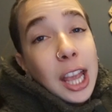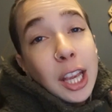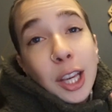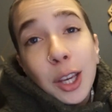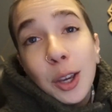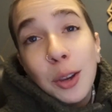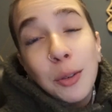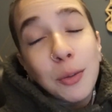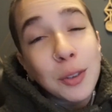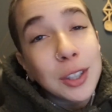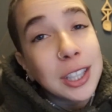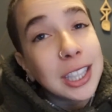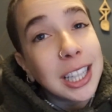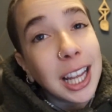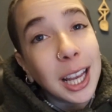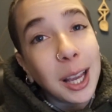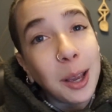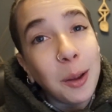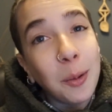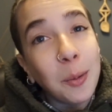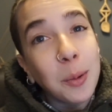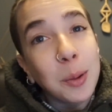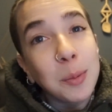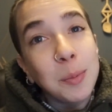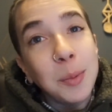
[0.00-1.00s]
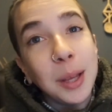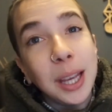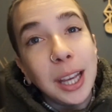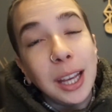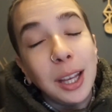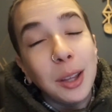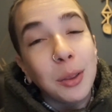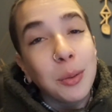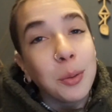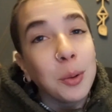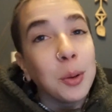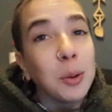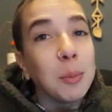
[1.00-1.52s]
thank you for sticking with
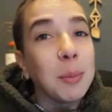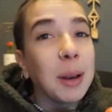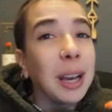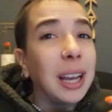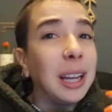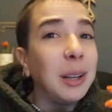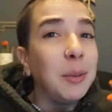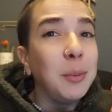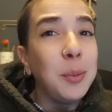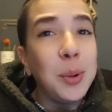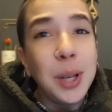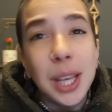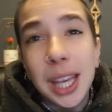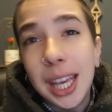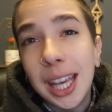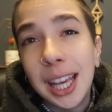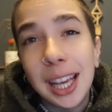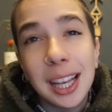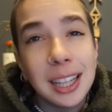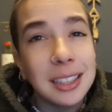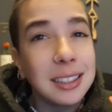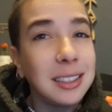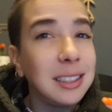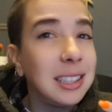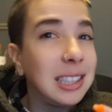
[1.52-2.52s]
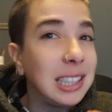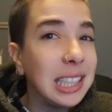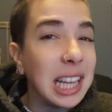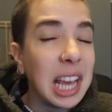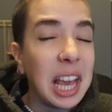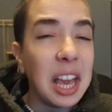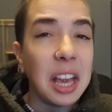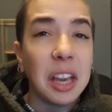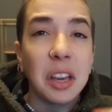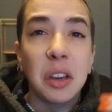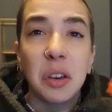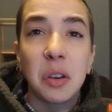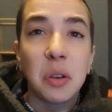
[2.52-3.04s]
me through my weird,
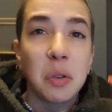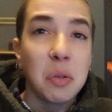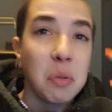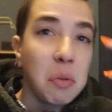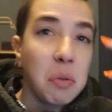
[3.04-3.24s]
sick,